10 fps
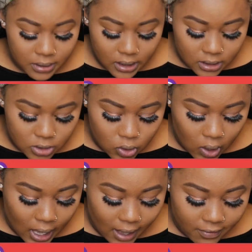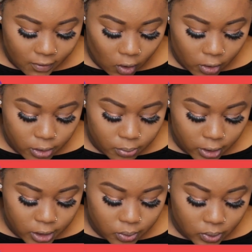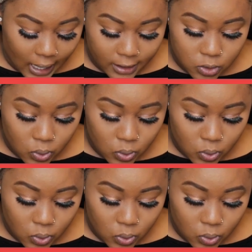because you don't have all the money you would like